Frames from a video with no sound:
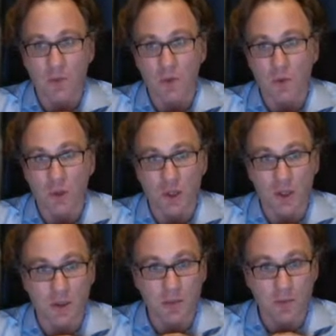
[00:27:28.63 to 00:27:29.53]
to each
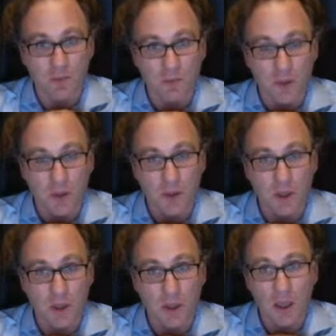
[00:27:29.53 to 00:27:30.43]
other.
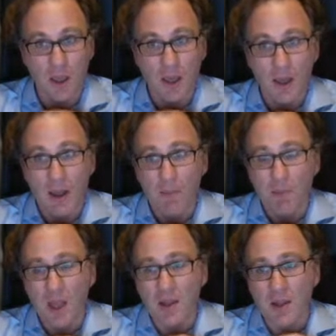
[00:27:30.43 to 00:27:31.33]
Okay,
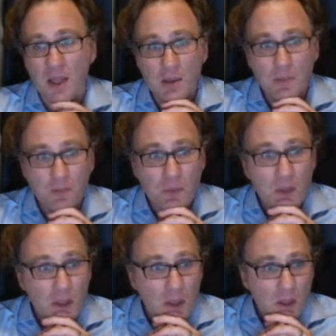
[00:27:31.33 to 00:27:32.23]
and then
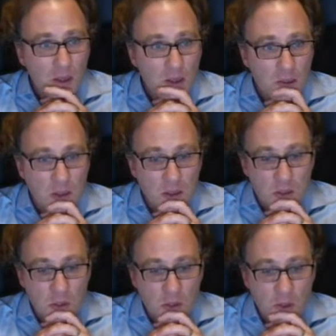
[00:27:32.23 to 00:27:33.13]

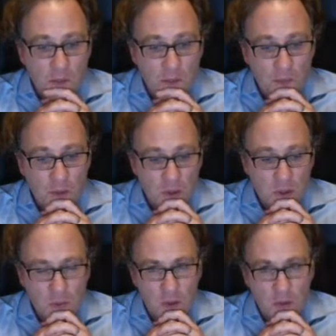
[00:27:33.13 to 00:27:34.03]
so
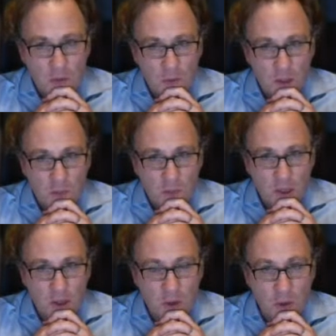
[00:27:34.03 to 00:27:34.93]
what
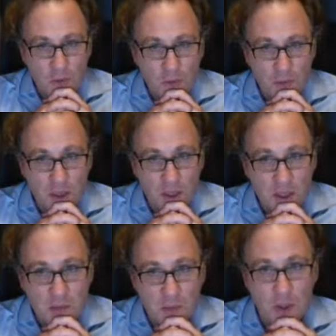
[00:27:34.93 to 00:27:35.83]
can you do from
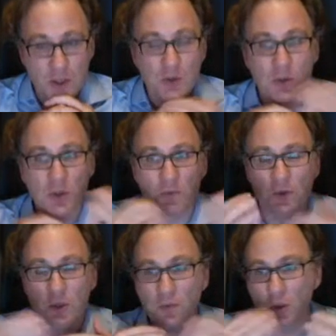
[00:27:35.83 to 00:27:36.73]
this? Well, so
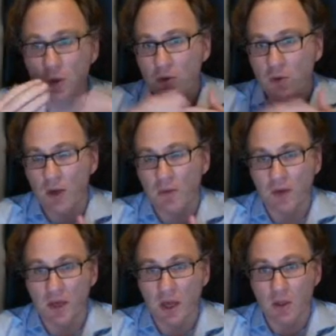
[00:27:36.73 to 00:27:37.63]
first of all, you can
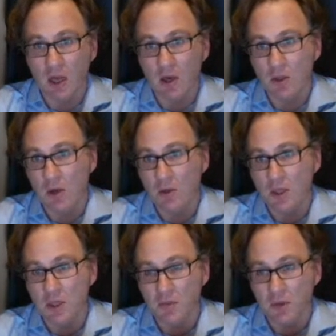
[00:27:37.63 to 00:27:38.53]
find out how
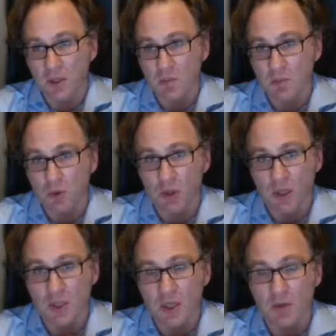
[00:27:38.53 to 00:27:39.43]
these different
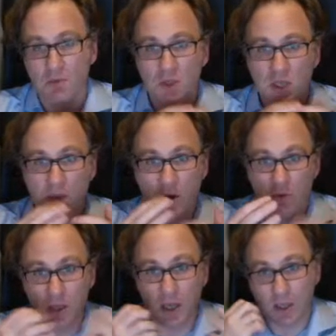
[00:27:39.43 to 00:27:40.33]
proteins are somehow
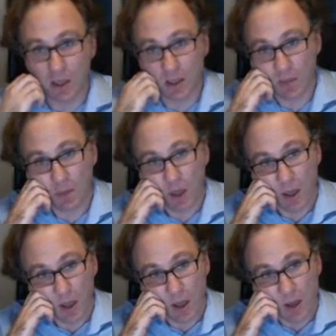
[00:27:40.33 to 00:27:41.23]
related,
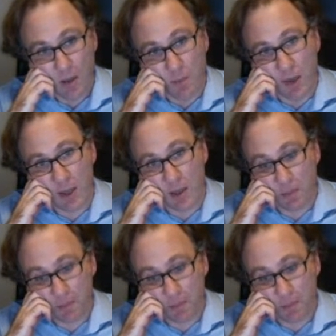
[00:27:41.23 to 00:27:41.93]
but